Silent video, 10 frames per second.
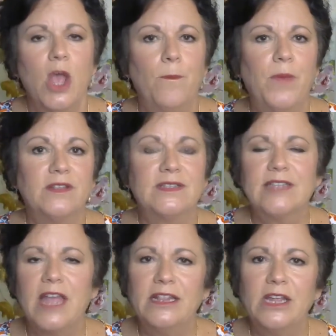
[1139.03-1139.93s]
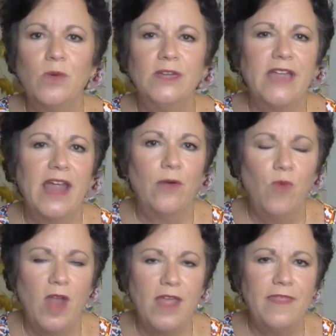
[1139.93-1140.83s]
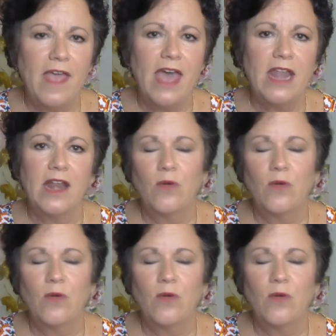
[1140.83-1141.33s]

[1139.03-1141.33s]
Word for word: But mm-hmm. suddenly one day I read that and I